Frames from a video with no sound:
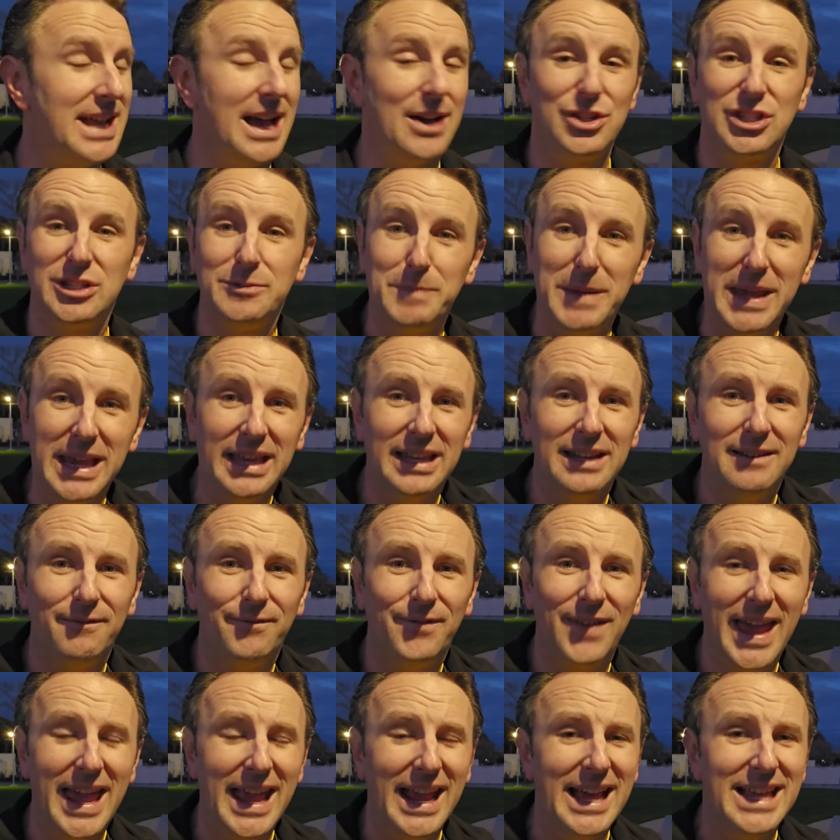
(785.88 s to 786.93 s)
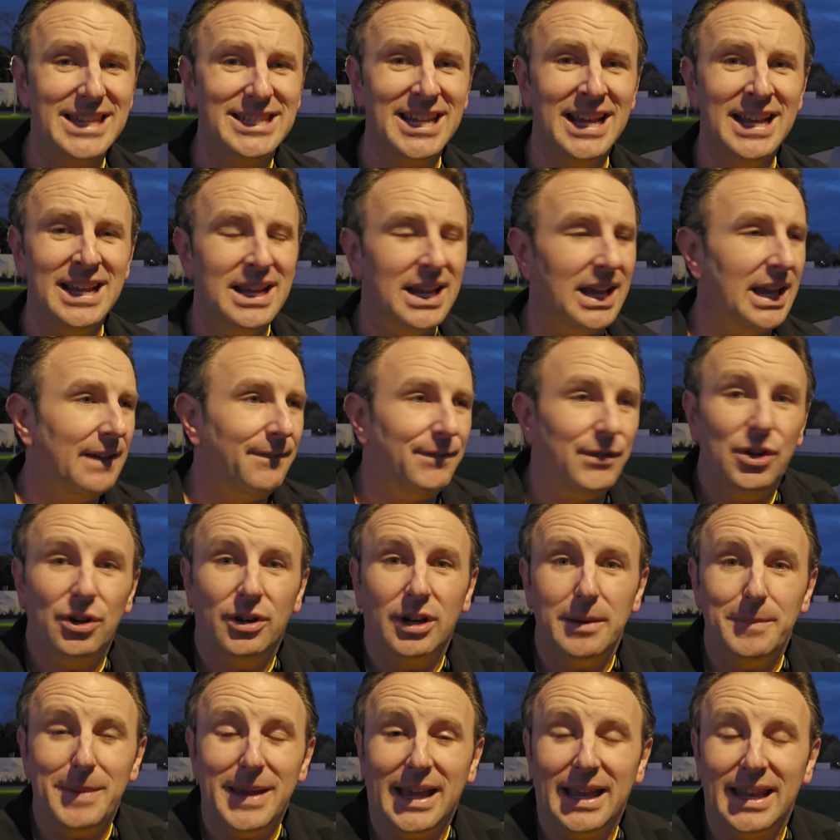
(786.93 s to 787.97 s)
Now, speaking of Vegas, if you're
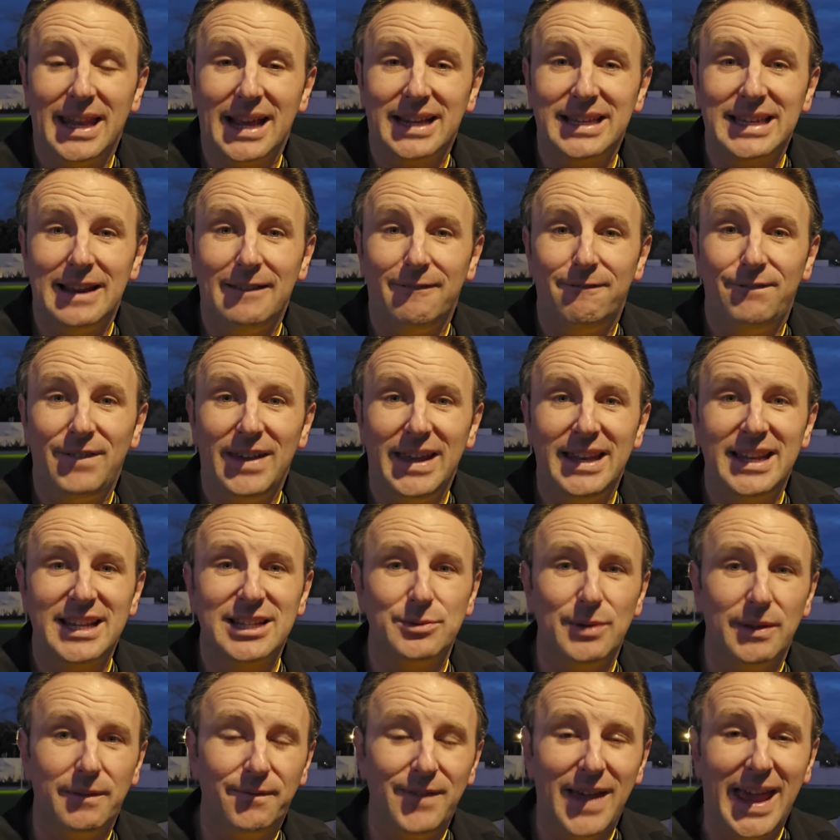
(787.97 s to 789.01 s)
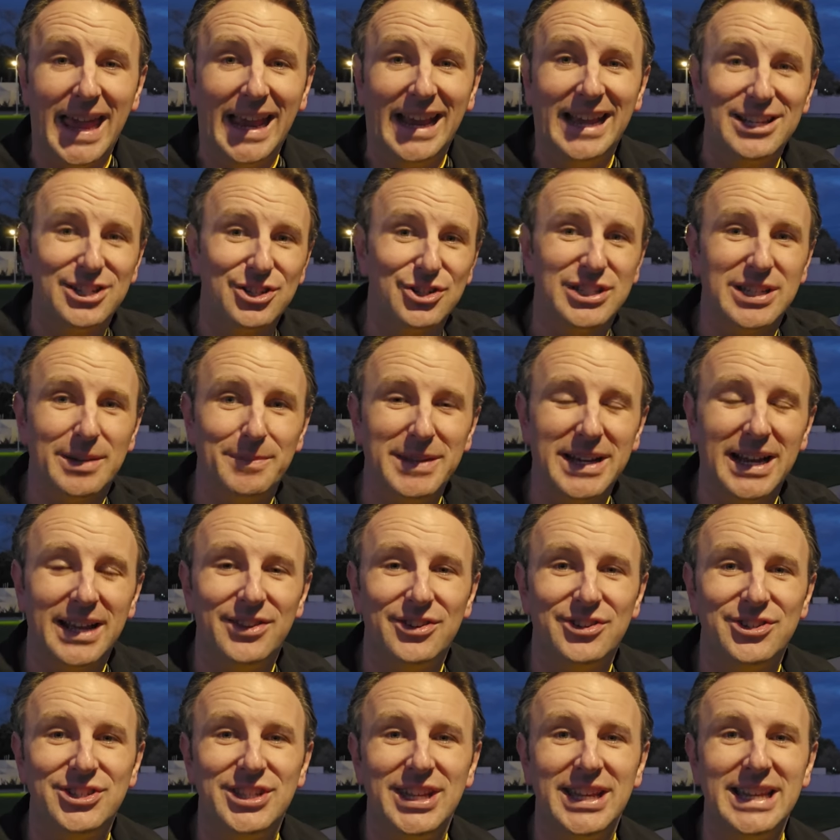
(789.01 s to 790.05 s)
gonna be connecting Phoenix with Vegas or some of the
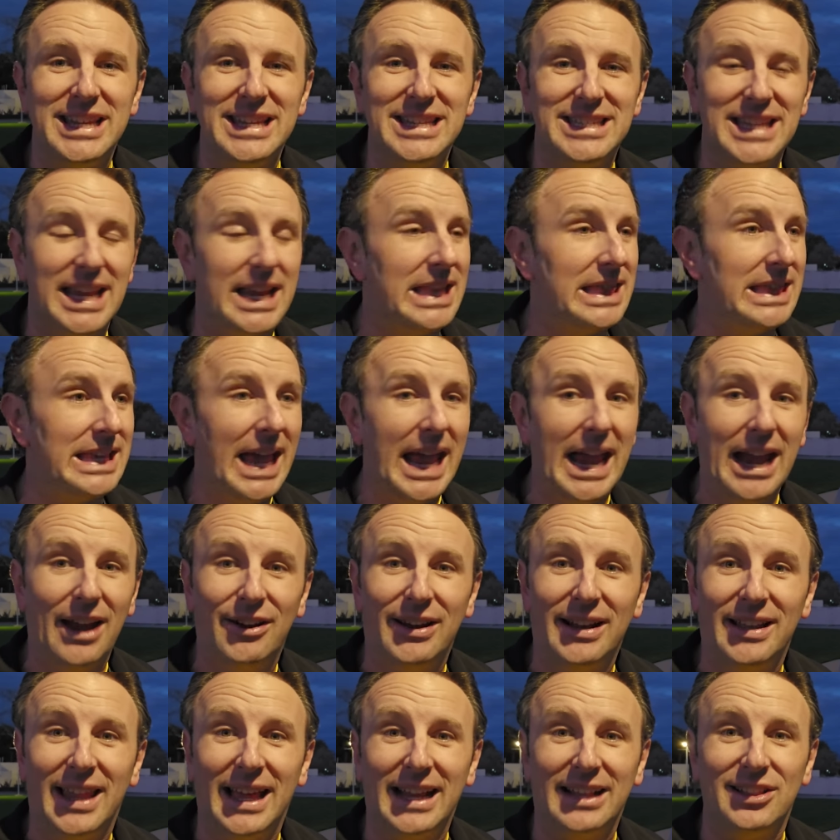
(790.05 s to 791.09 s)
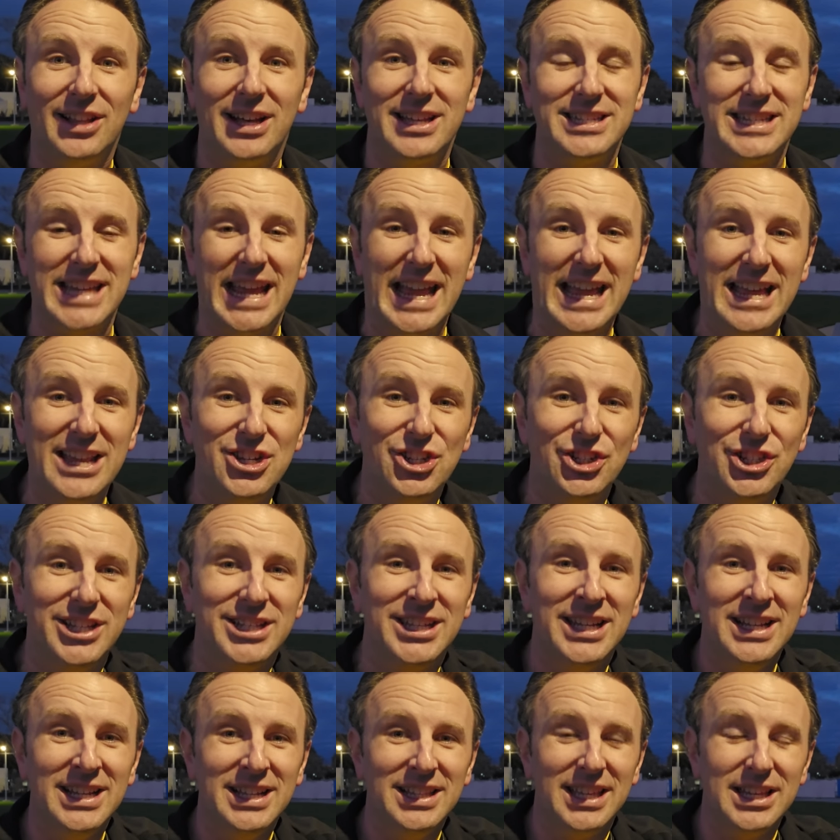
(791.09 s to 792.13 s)
other cities in the area like Los Angeles,
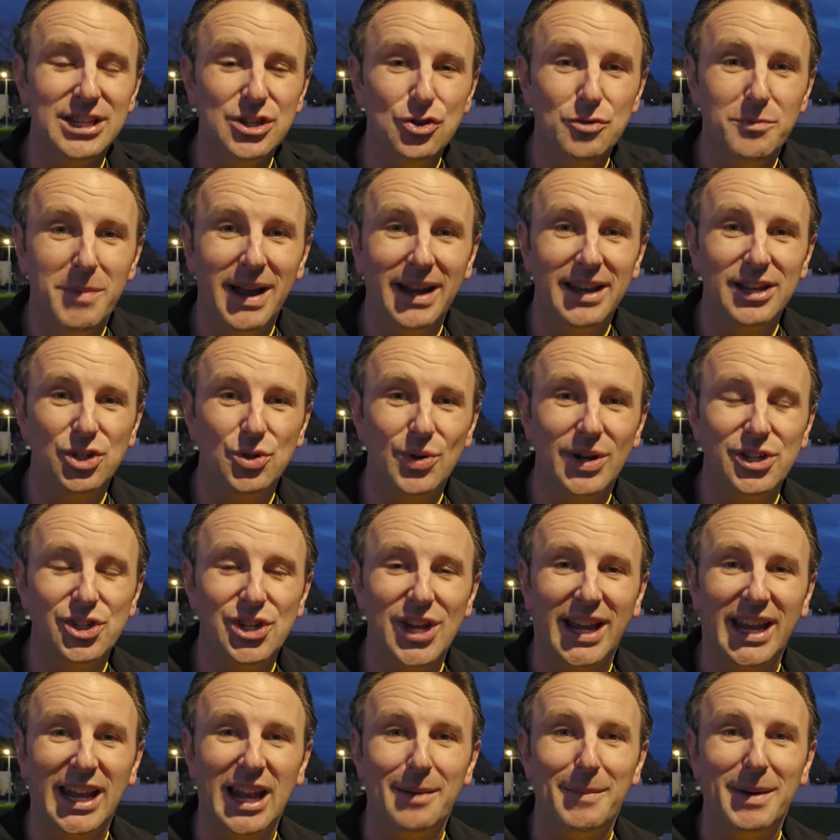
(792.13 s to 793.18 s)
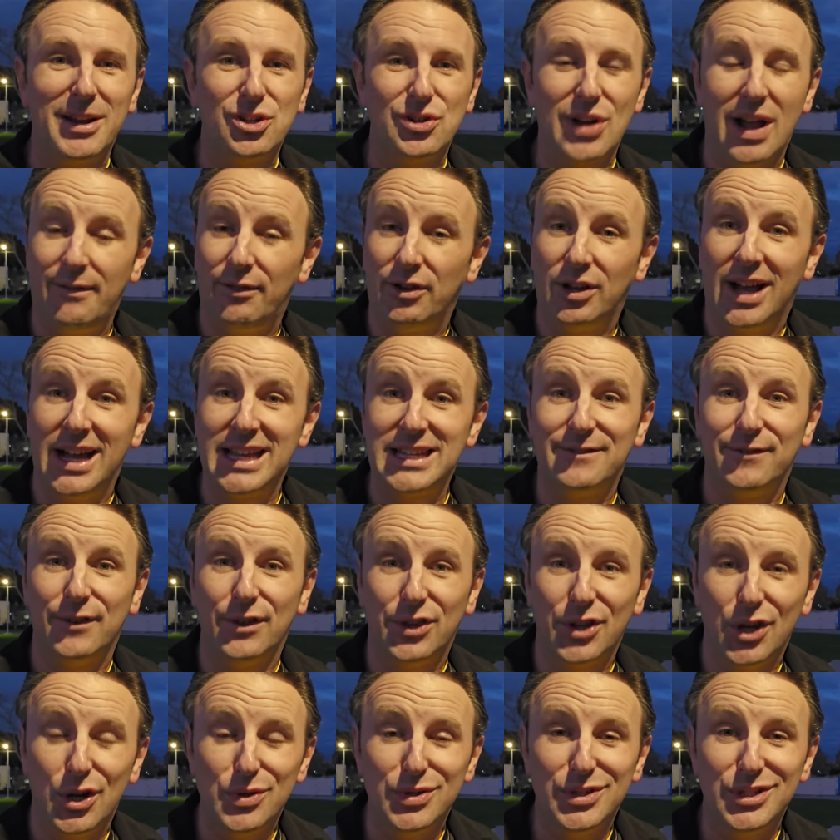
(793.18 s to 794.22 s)
then you might enjoy checking out my travel guides for
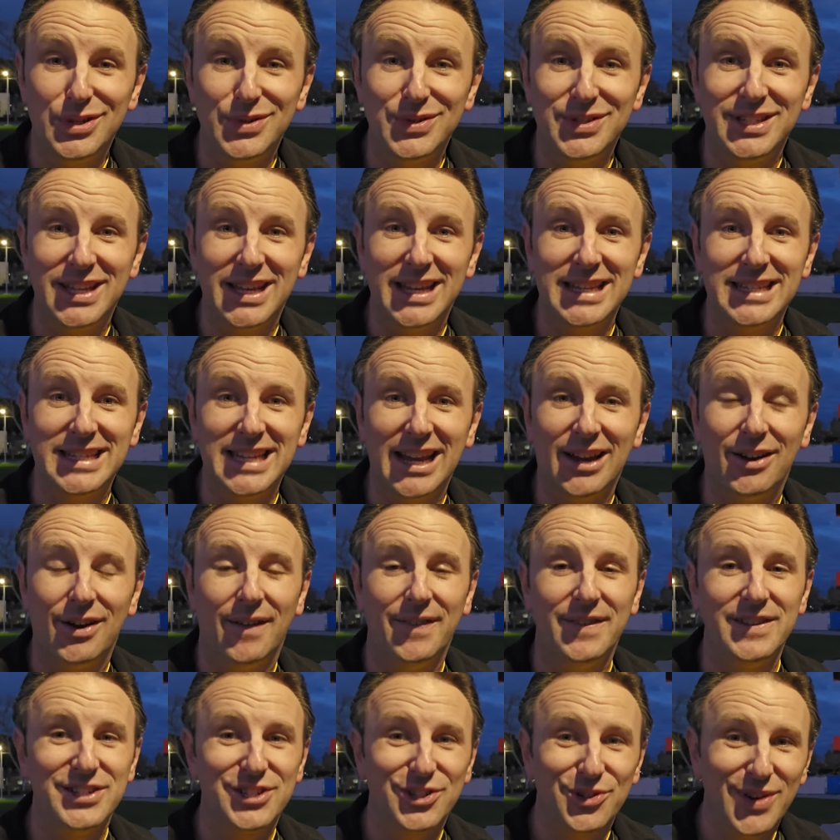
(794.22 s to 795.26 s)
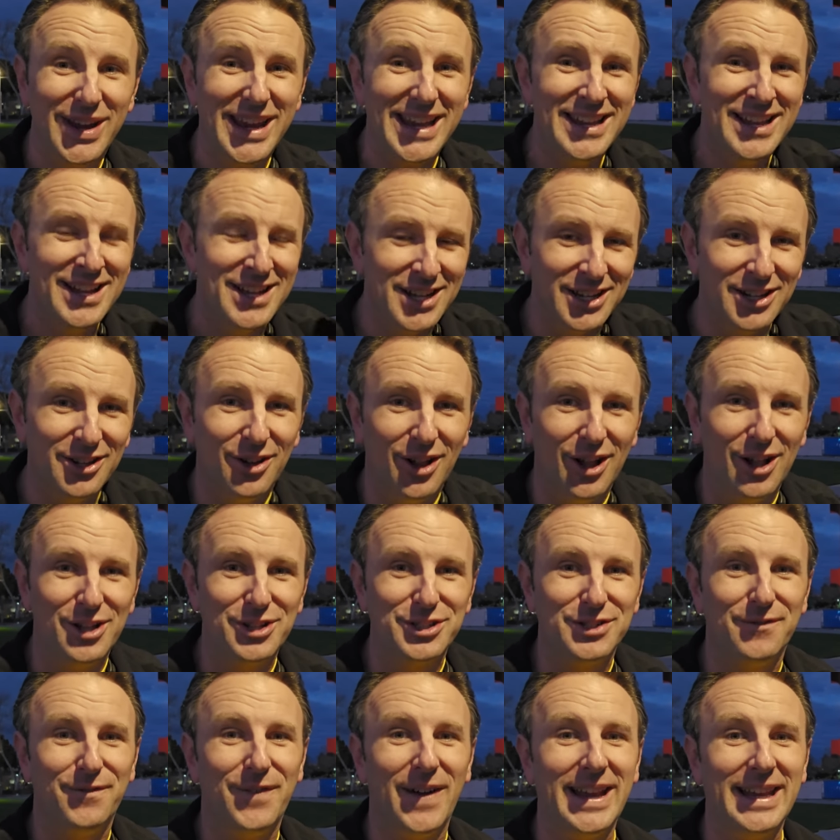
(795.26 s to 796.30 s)
those two cities here on the screen. You'll
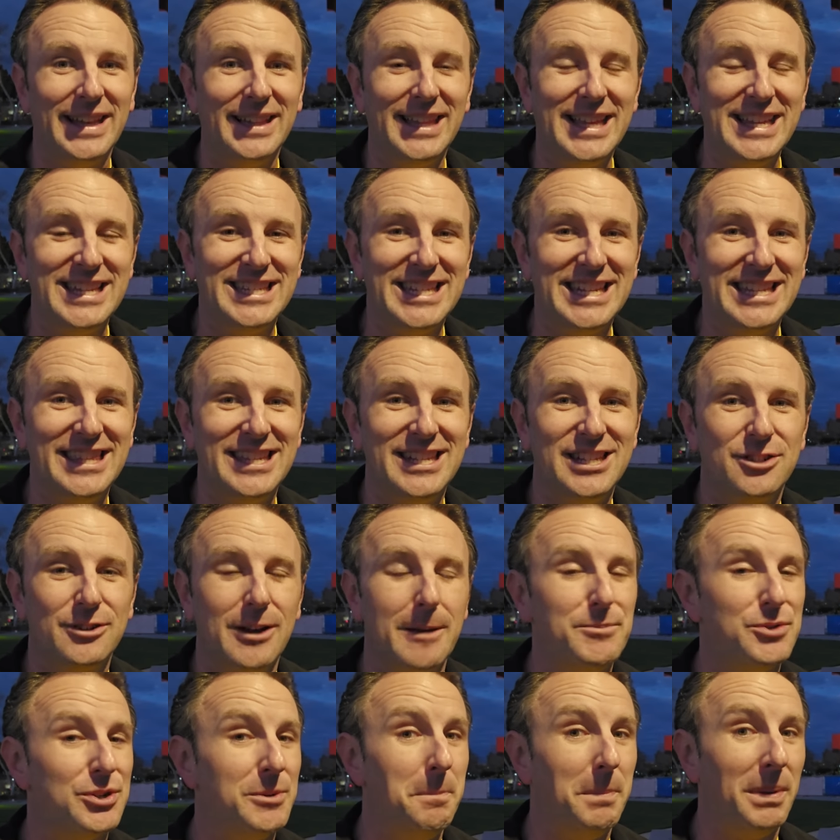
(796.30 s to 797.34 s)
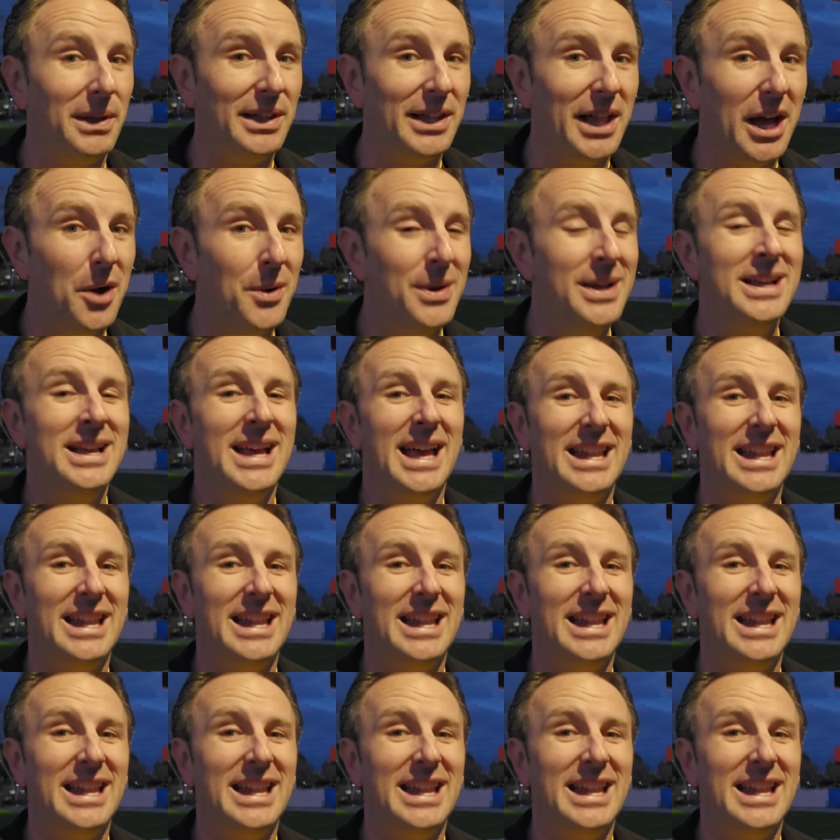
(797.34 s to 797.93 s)
also find links in the description below.